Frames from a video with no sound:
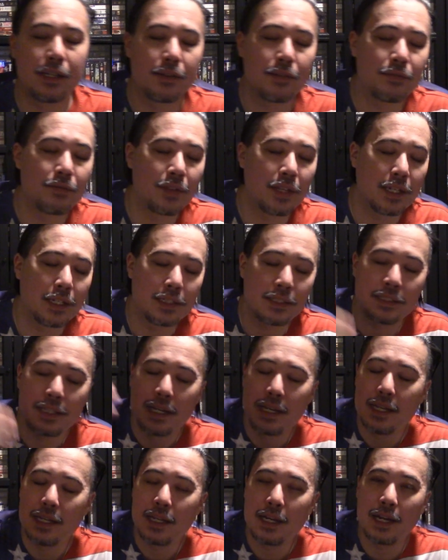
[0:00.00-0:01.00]
of things,
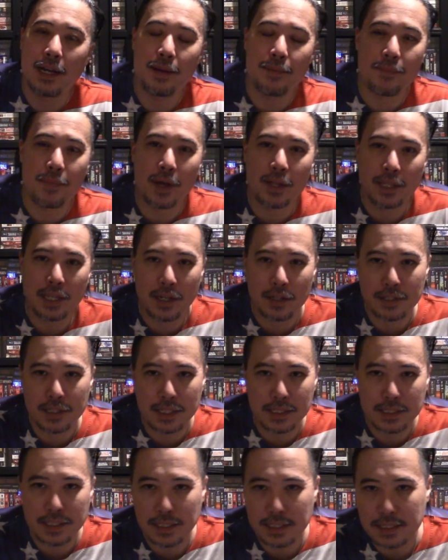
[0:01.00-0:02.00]
on the
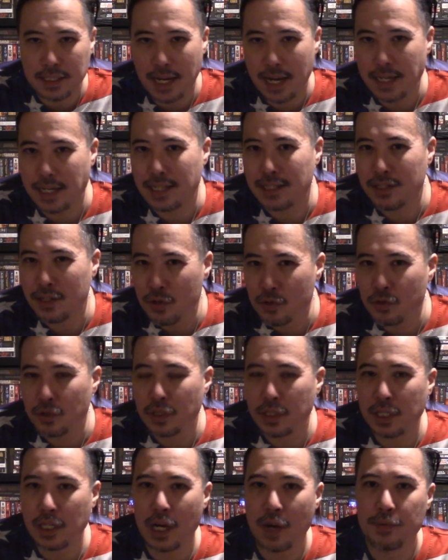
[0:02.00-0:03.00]
autistic side, it
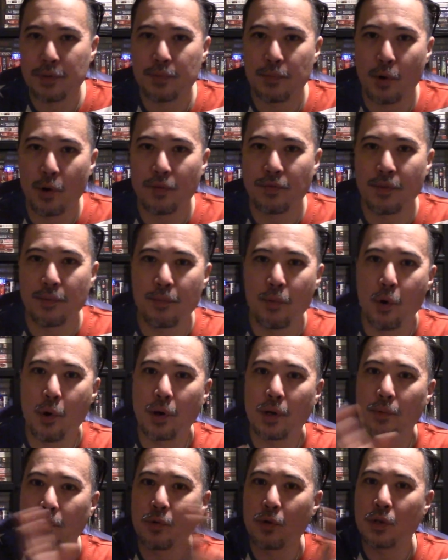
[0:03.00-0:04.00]
usually comes more from
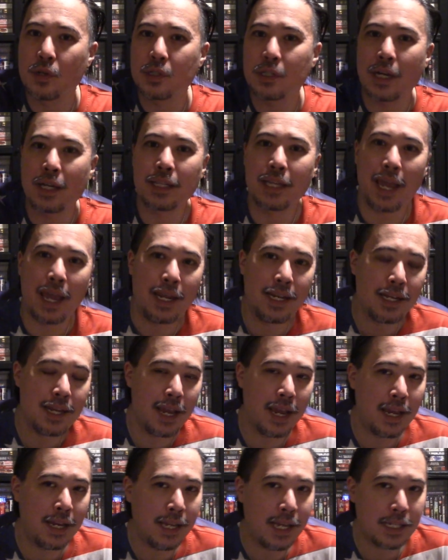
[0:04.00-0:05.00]
boredom. Whereas on the
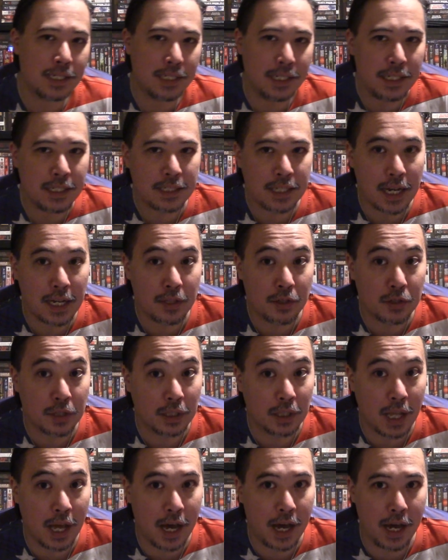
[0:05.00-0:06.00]
ADHD side, there's a
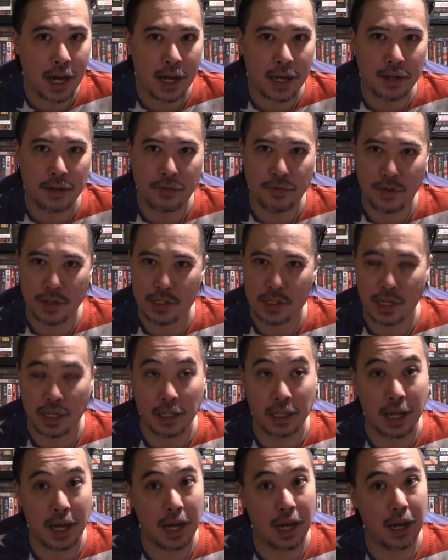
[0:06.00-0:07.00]
lot of
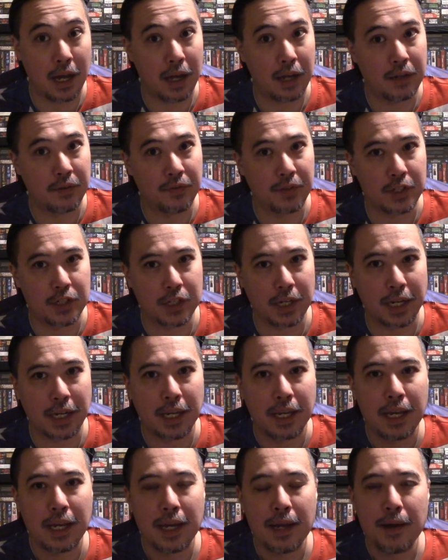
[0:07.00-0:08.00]
fidgeting.
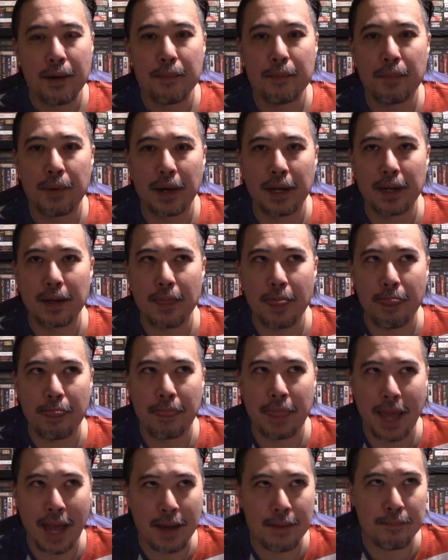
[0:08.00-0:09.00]
But
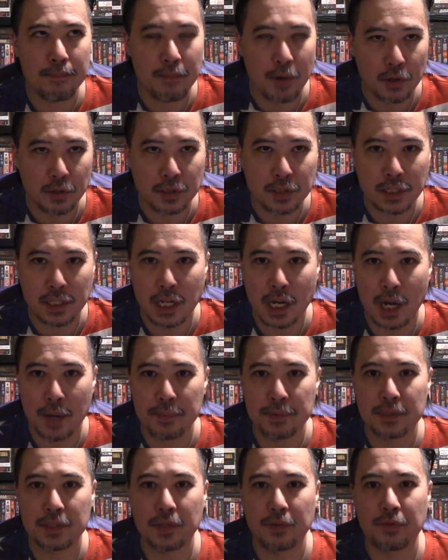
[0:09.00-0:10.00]
that mostly
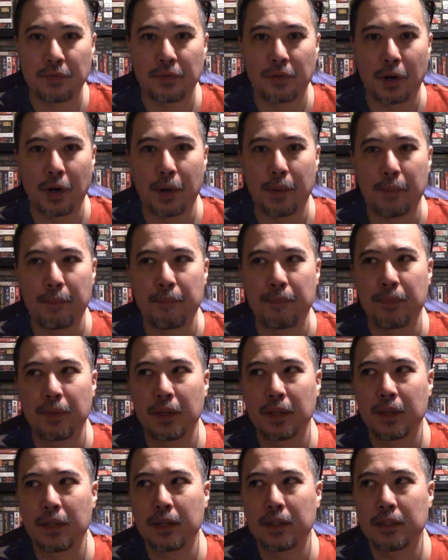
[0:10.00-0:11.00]
comes from
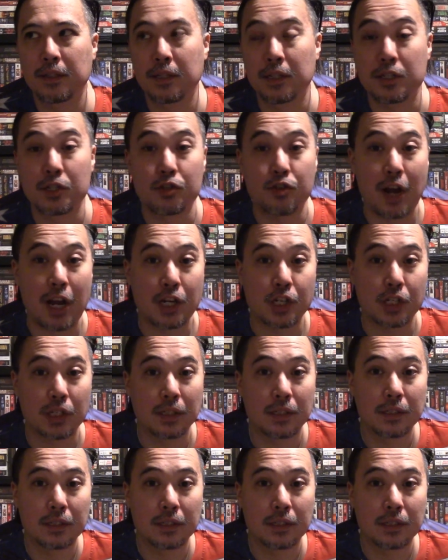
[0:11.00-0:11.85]
the distraction